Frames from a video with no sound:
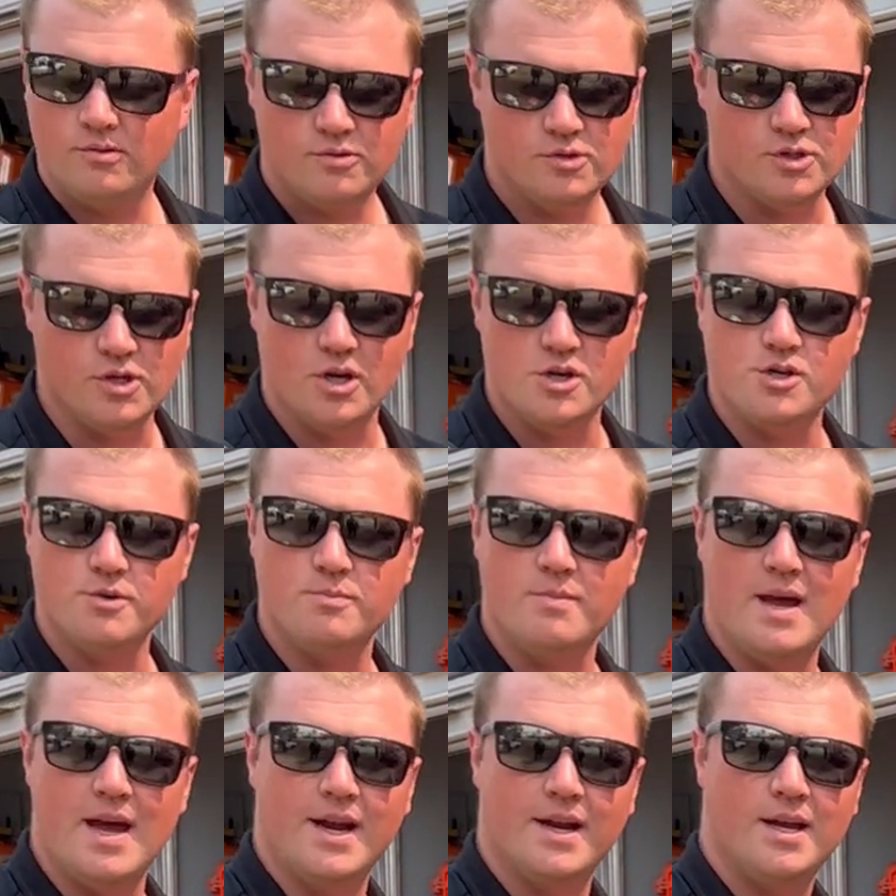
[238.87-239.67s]
charge them
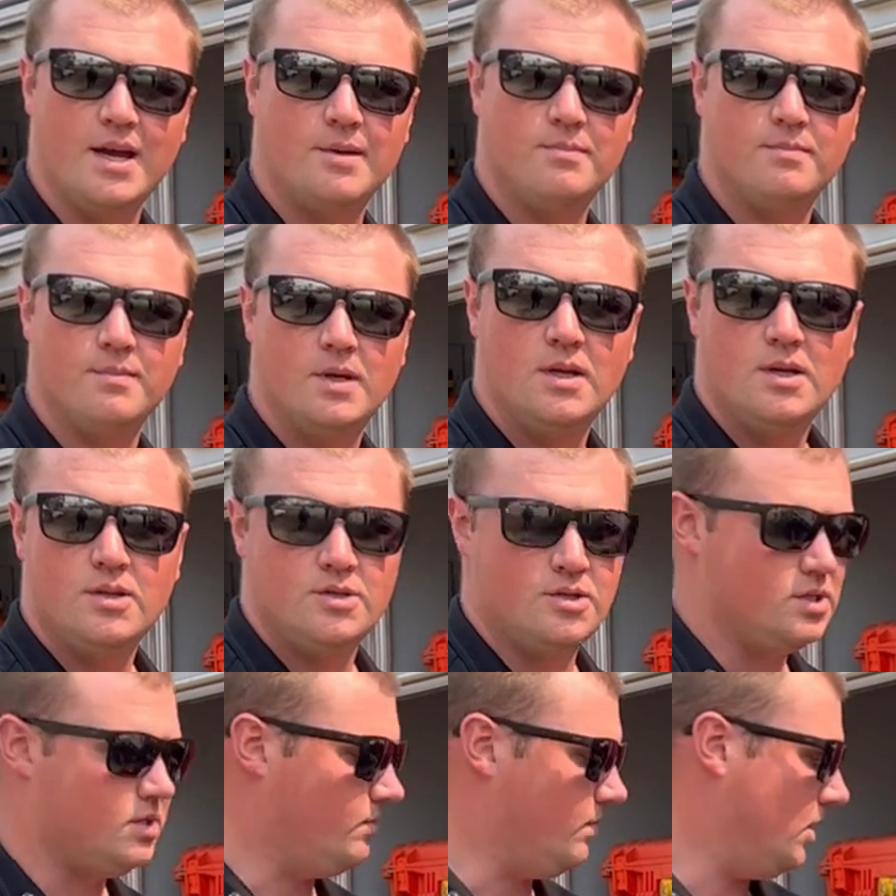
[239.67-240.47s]
back up,
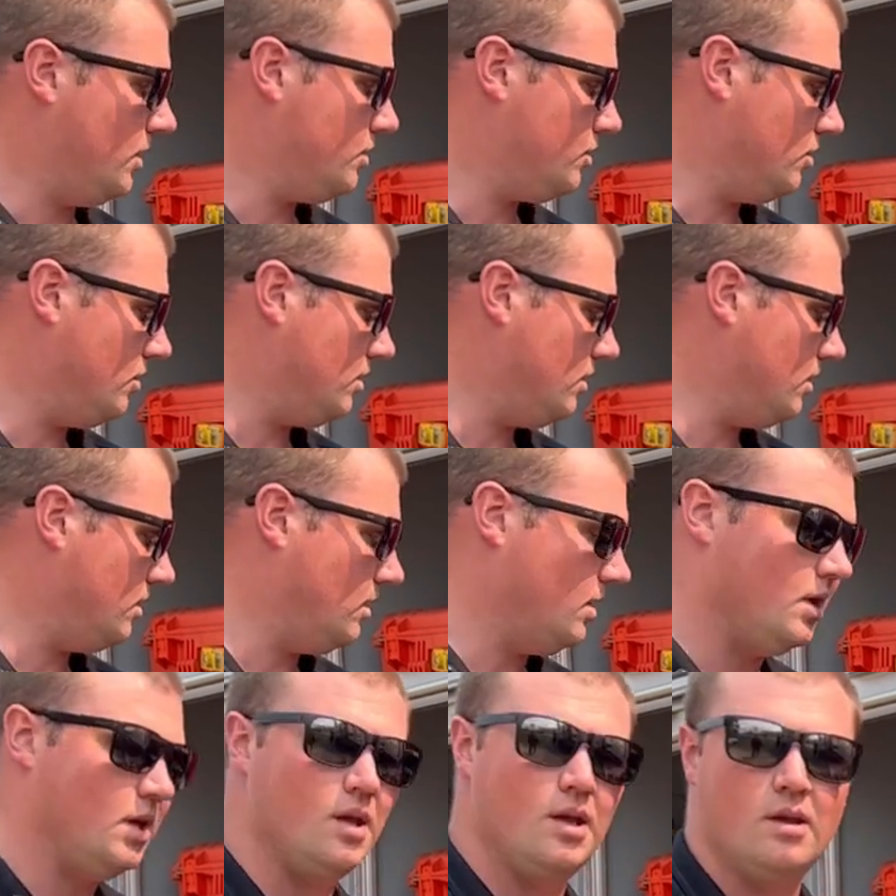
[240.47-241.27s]
just to make sure that
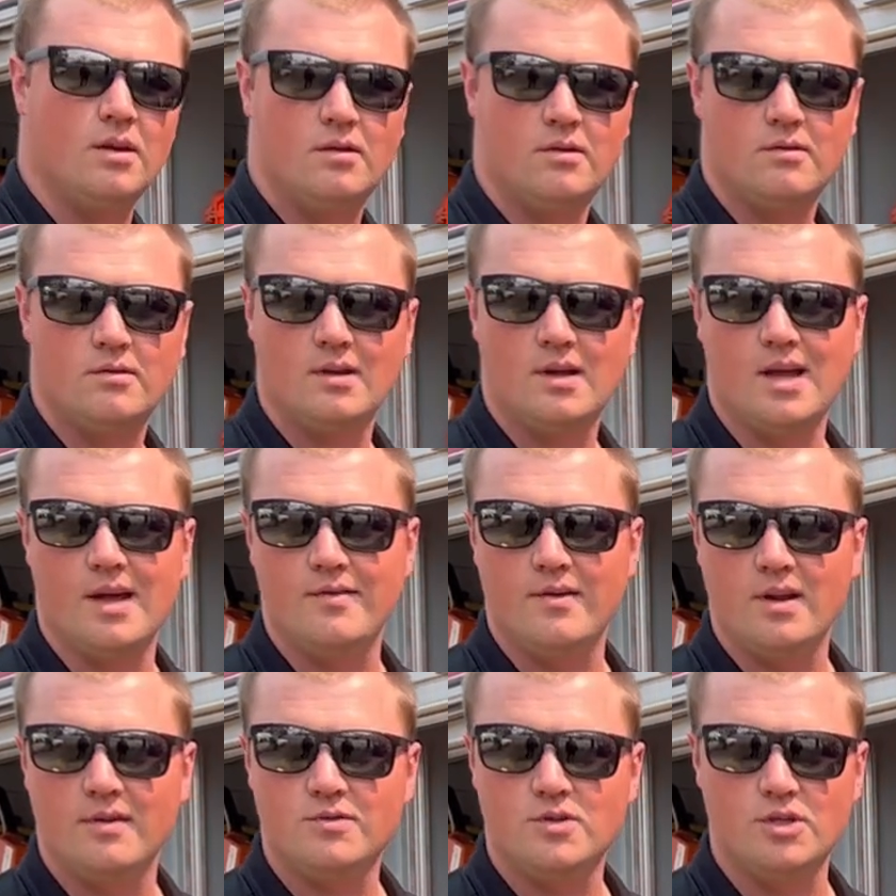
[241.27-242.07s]
they have
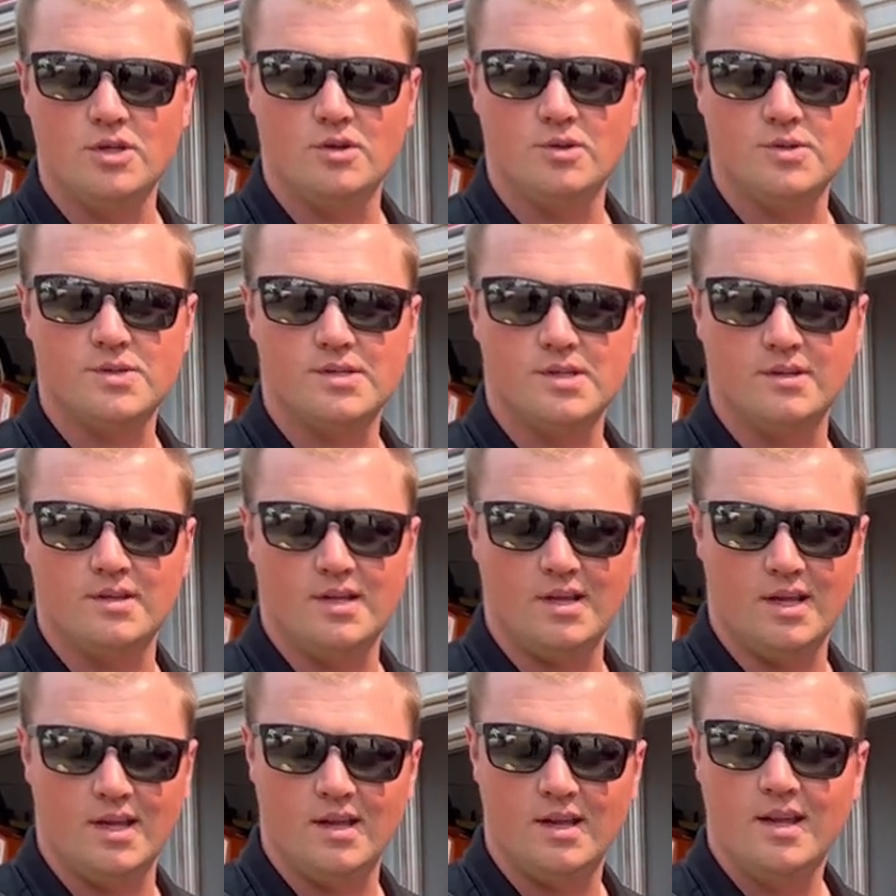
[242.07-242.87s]
enough juice and
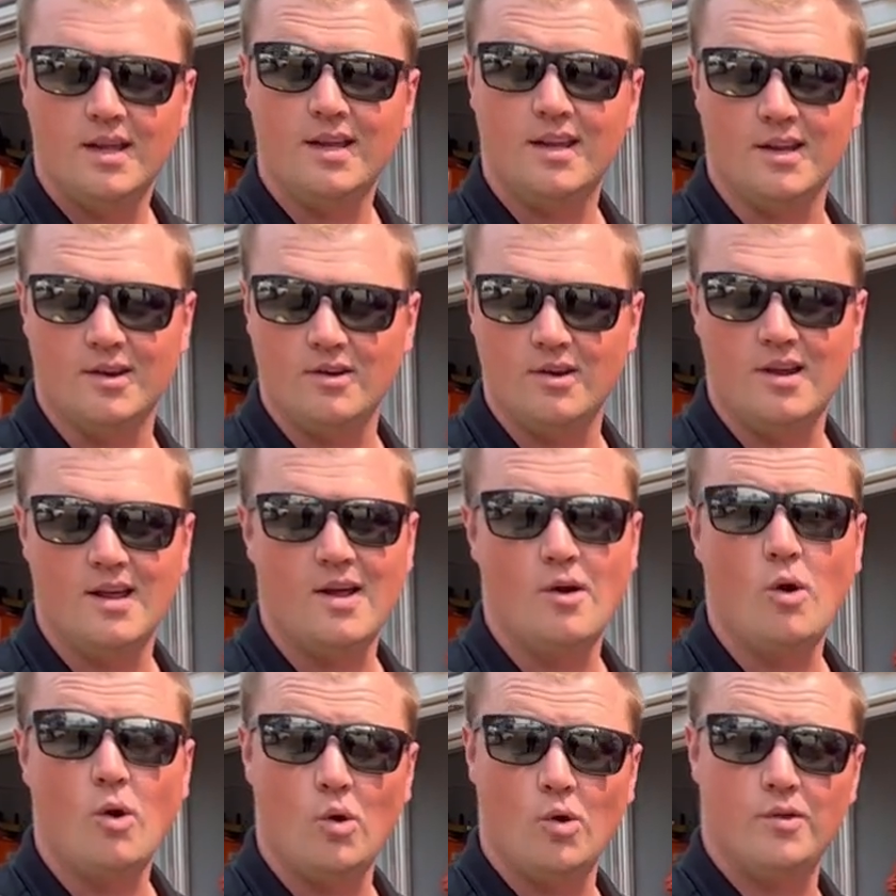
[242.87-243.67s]
they can
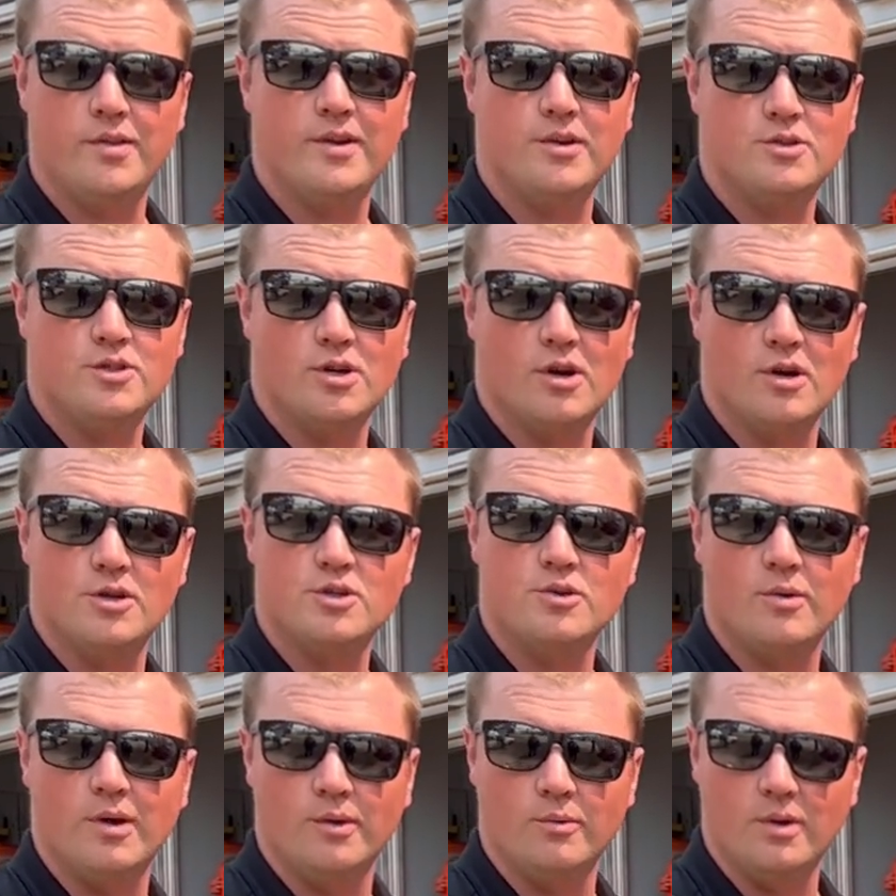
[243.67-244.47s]
hold their
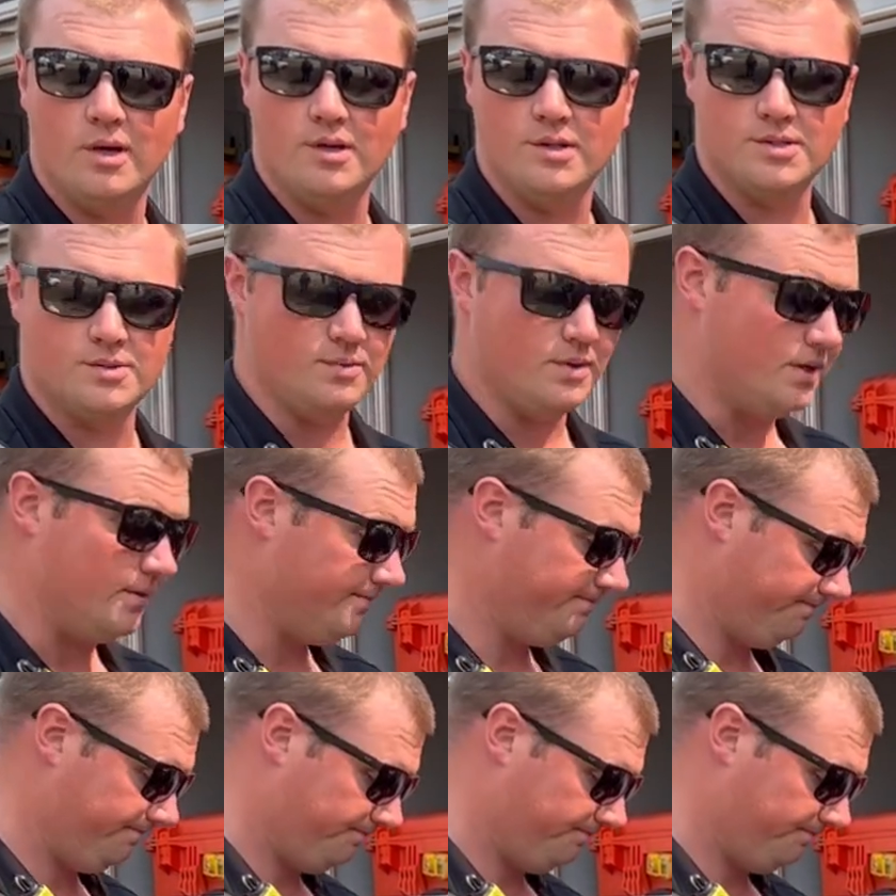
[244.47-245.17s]
charge quite well as well.